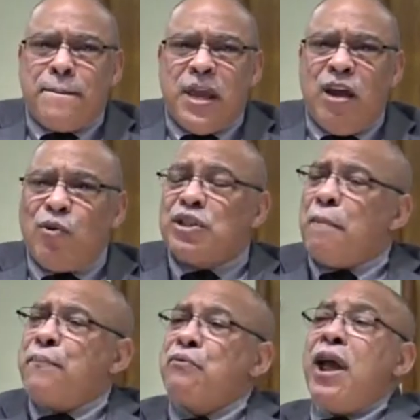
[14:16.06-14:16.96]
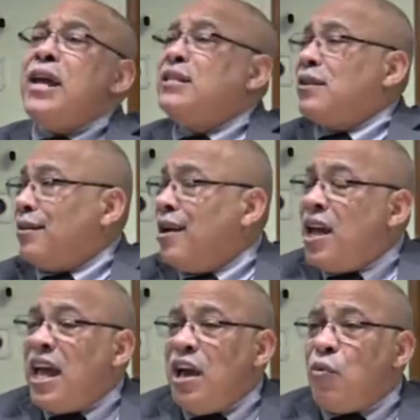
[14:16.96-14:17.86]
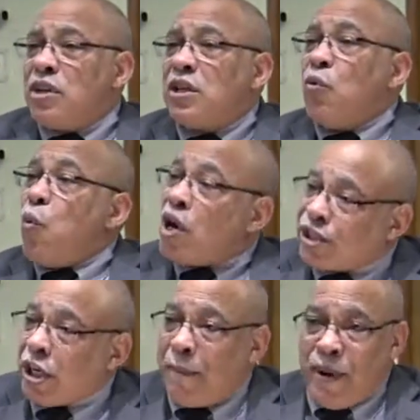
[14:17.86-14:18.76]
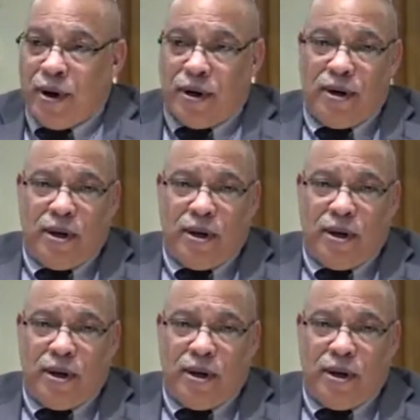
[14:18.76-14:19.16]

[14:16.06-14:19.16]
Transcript: He was a praiser. He was a worshiper.